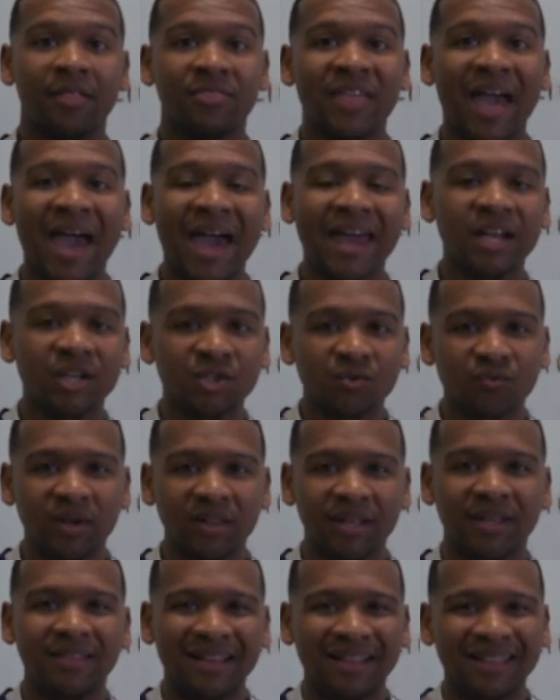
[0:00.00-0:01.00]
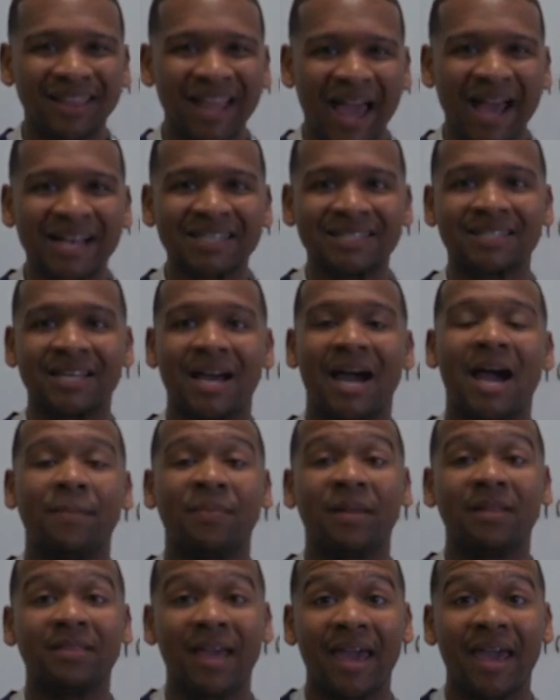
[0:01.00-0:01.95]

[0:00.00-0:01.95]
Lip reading: That is really the last time that